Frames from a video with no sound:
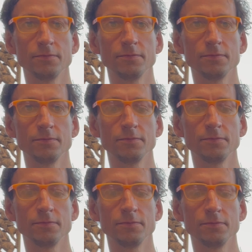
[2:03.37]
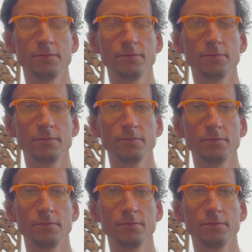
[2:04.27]

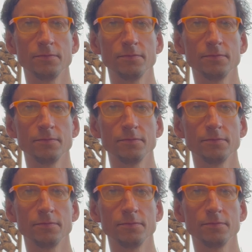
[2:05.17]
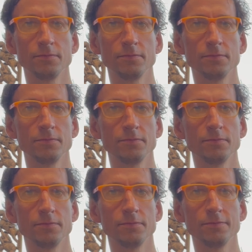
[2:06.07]

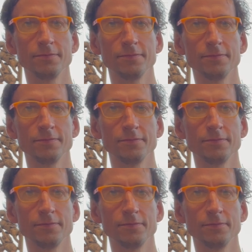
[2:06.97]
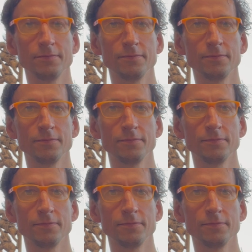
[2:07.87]
No words are spoken by the person on screen.